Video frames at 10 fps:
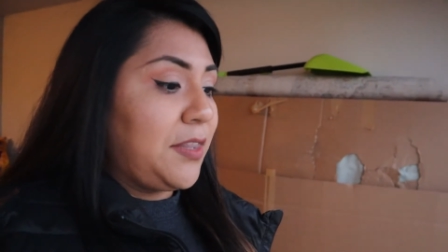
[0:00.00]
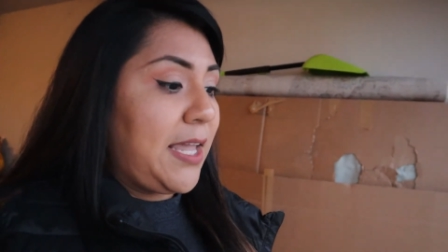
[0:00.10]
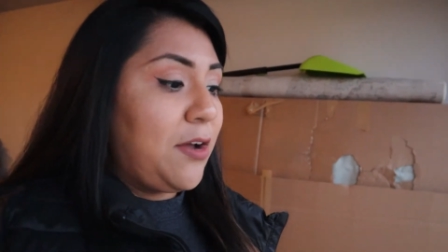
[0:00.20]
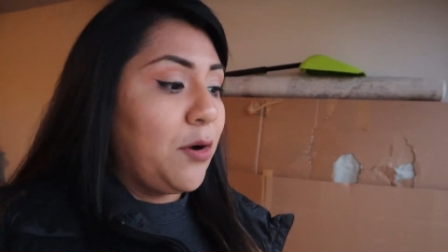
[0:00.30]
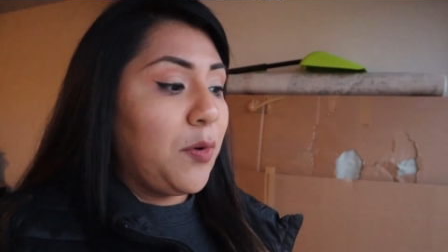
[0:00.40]

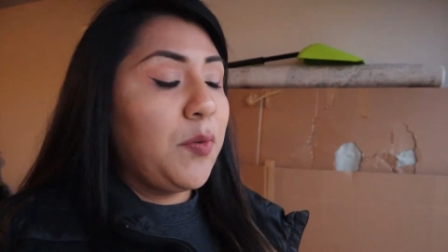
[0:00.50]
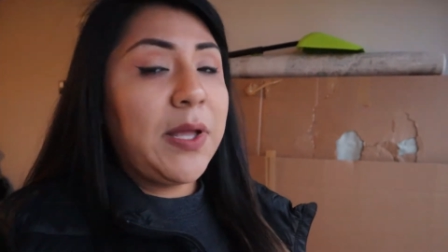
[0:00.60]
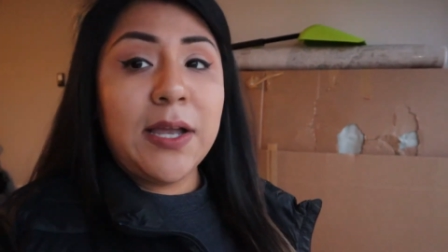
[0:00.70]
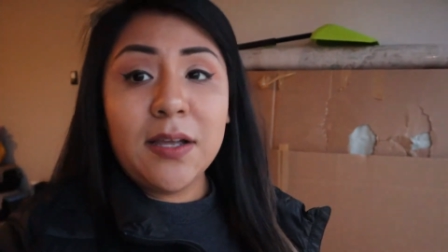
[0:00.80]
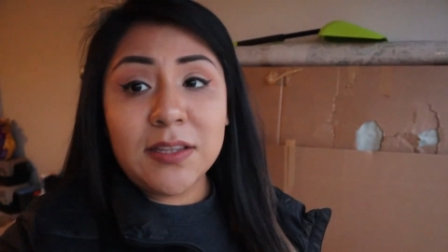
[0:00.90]
they go
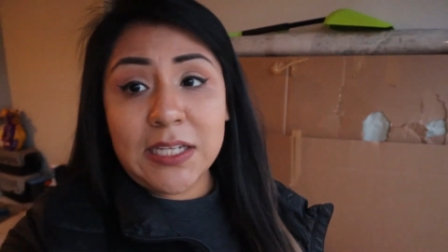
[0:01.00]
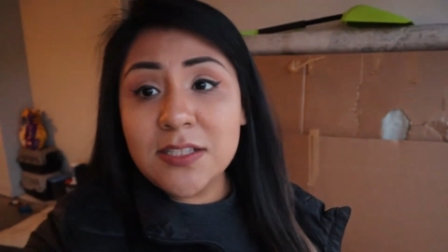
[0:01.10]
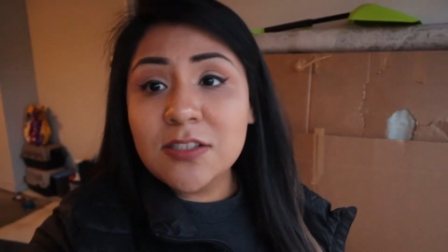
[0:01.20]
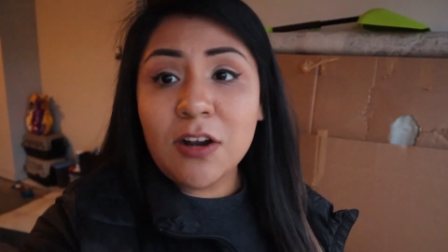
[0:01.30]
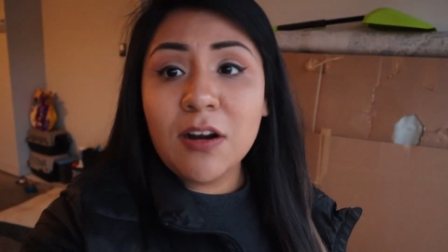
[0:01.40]
like they
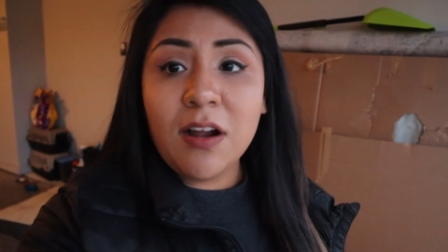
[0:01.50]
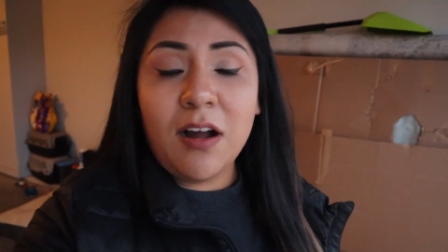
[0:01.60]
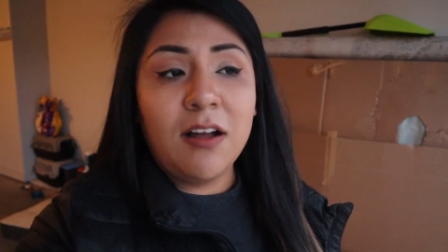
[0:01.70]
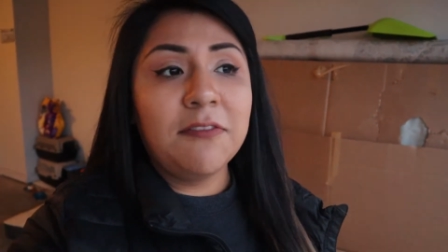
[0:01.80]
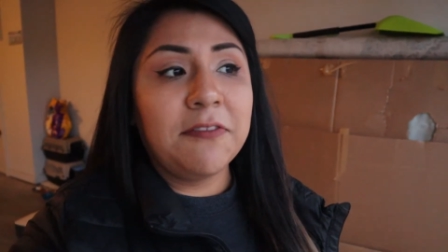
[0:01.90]
start
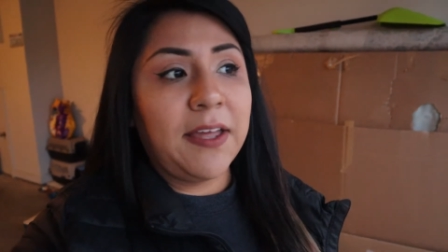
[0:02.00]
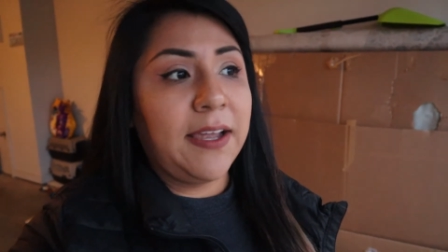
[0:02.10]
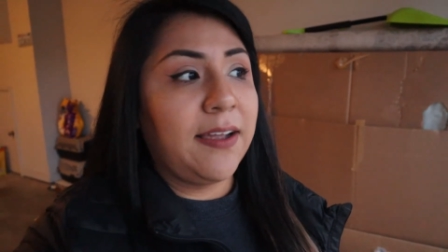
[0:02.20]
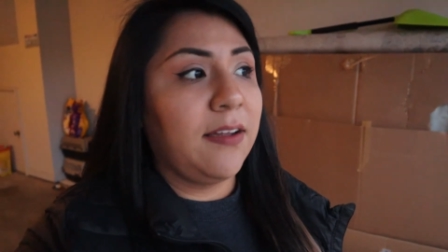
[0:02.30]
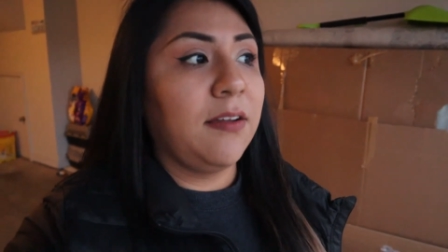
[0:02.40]
off
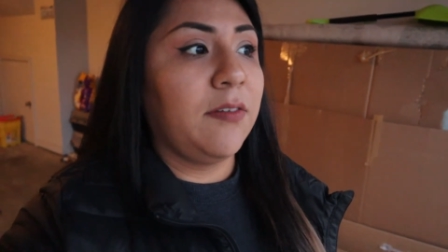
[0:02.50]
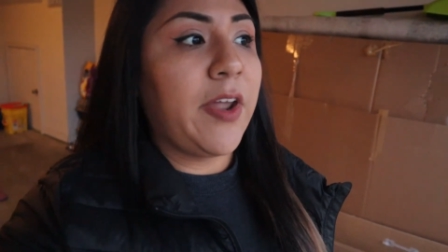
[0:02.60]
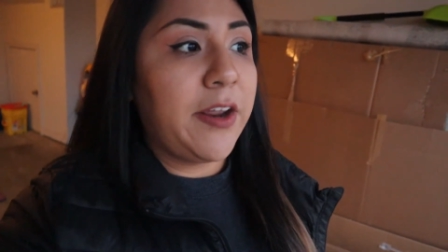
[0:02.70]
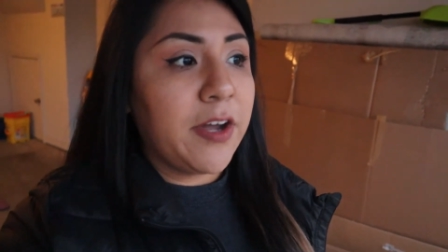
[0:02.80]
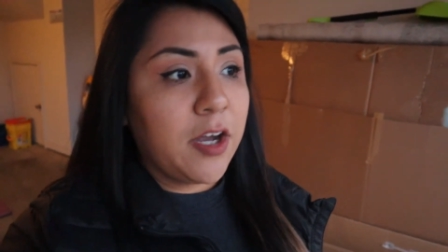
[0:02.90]
like
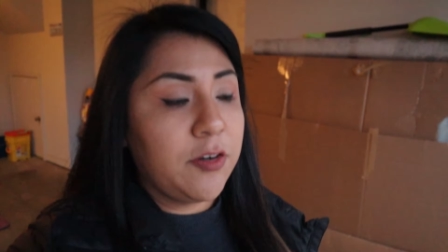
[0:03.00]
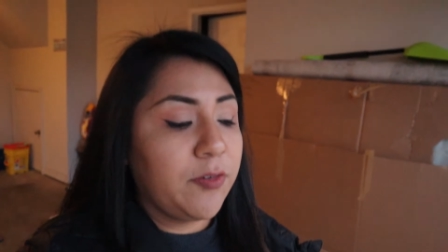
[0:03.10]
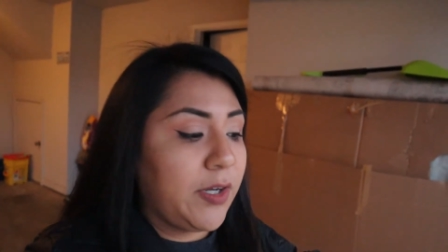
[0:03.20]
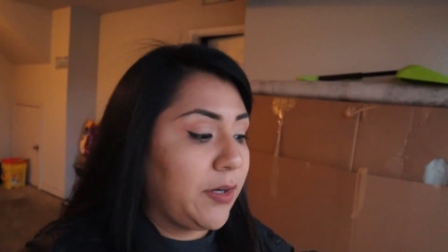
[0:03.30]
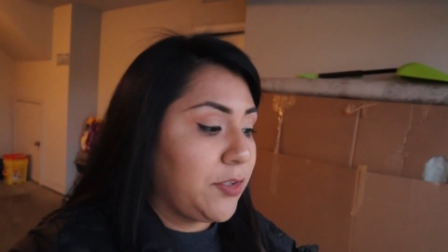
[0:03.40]
nine
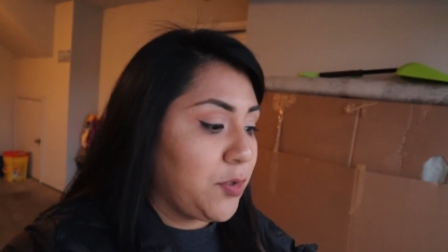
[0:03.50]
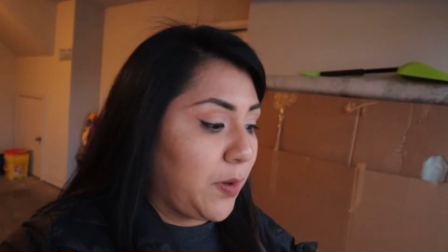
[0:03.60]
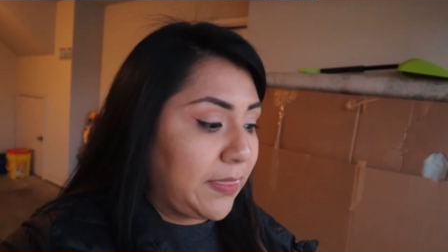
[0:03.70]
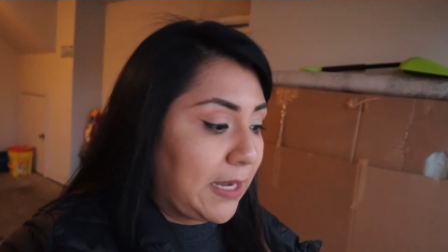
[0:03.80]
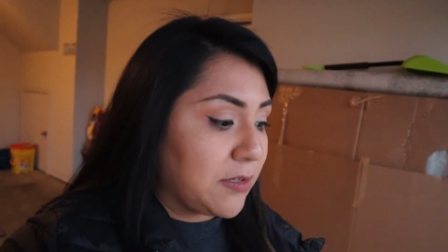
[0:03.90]
hundred
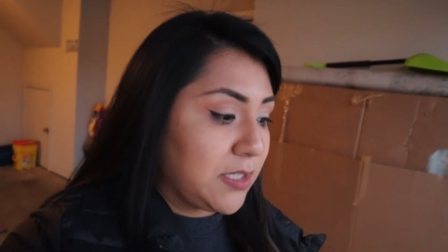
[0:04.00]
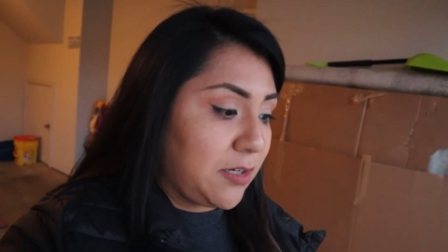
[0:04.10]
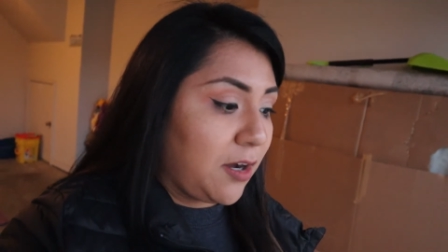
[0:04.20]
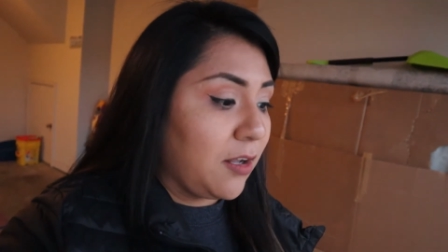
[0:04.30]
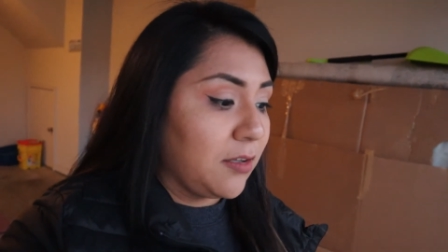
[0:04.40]
to a
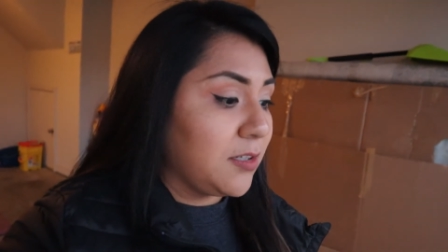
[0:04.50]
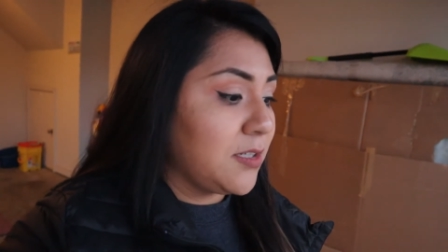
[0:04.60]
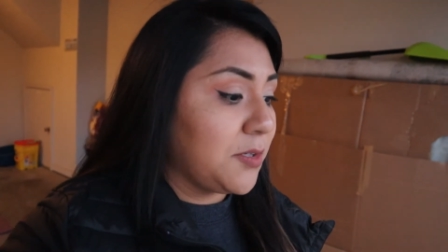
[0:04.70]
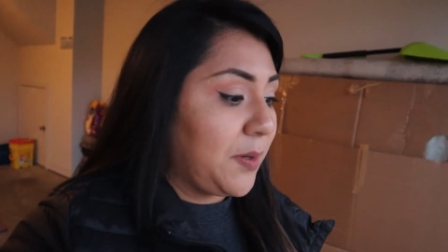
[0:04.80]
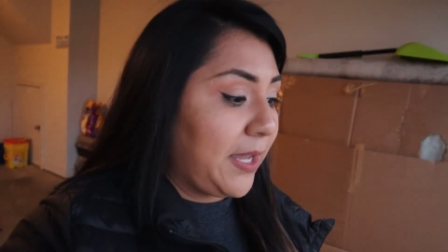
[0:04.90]
thousand
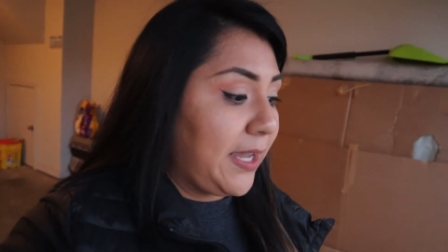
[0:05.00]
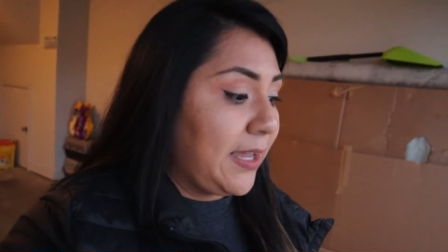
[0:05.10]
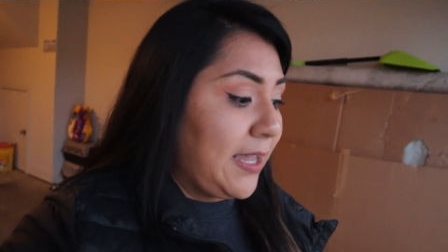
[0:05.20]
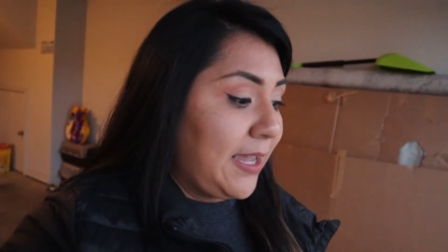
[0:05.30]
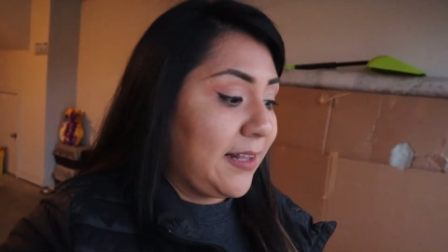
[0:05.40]
dollars, okay?
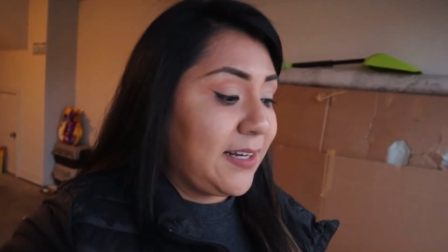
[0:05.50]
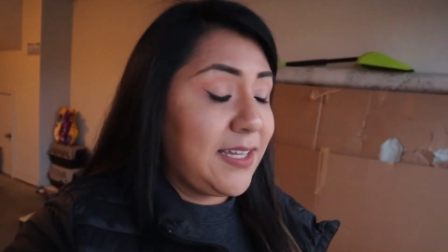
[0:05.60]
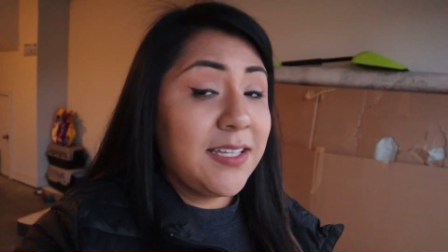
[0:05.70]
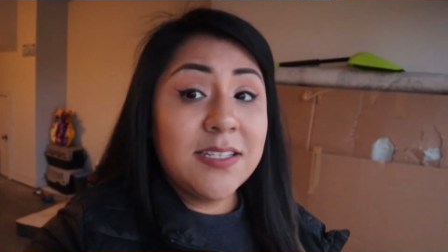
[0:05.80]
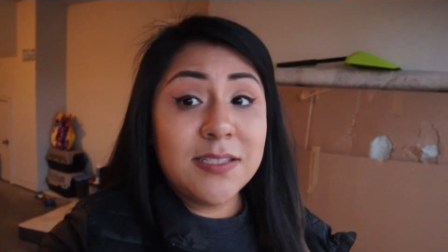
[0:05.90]
And
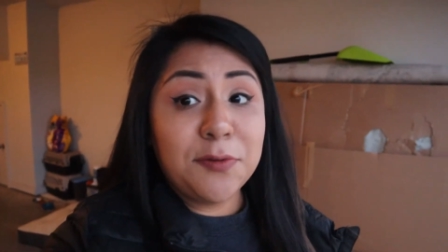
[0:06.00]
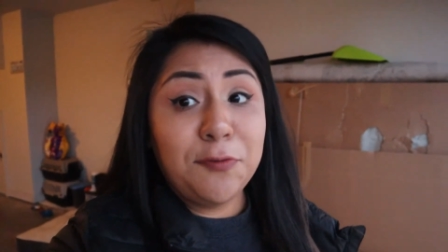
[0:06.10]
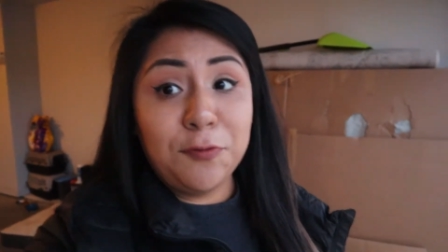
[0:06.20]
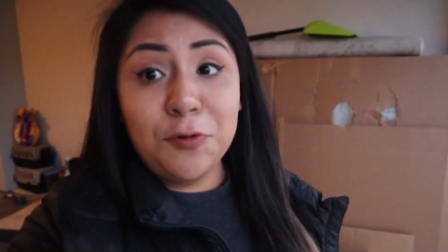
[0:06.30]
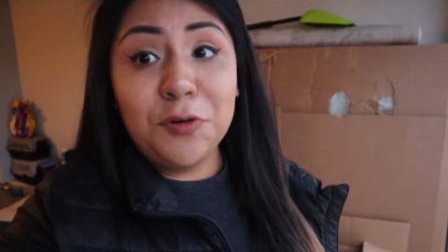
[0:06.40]
he is a
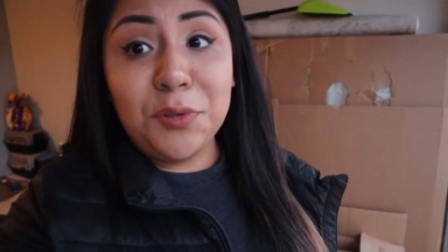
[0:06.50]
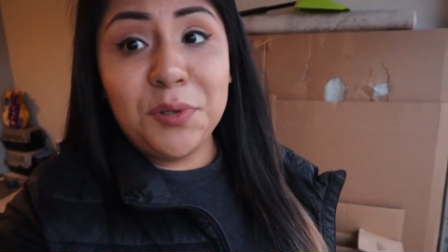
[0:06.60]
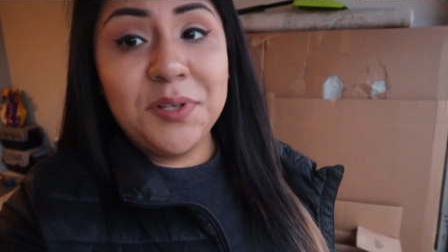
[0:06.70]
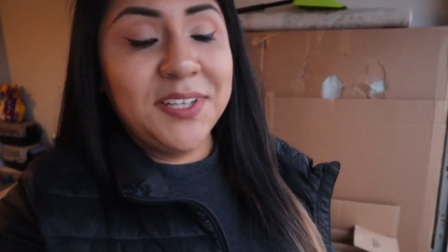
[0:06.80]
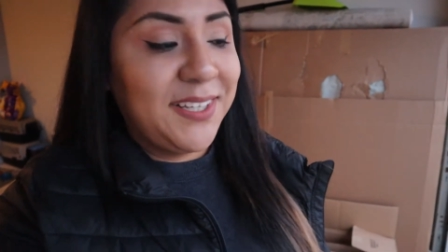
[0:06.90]
full
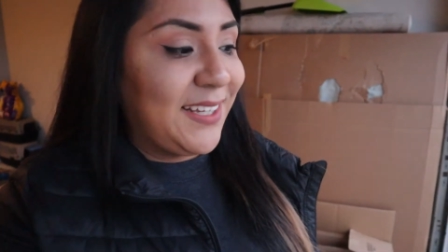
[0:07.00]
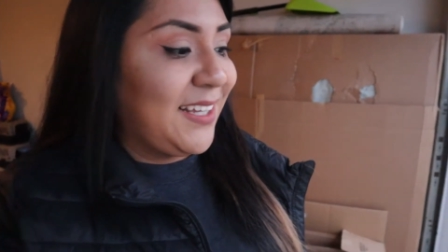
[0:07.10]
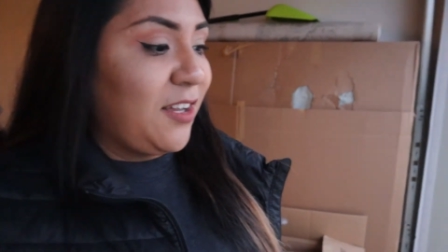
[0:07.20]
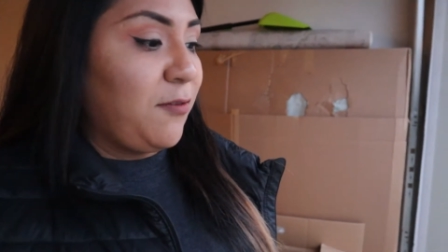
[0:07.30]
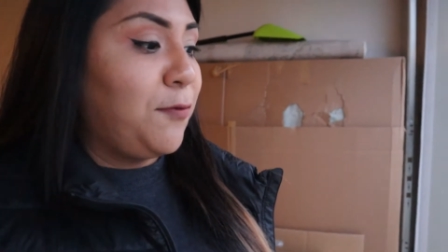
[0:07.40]

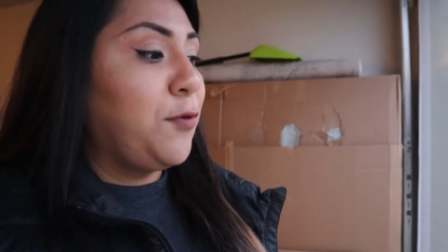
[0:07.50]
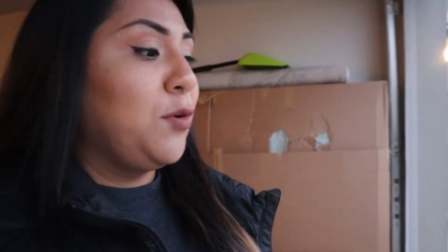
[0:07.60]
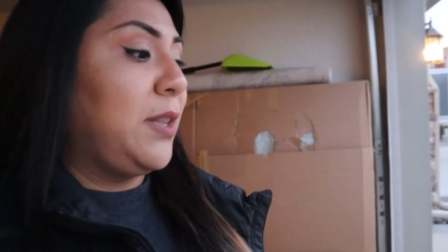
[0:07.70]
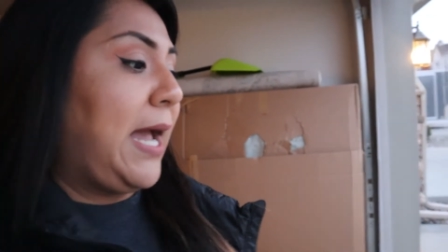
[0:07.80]
full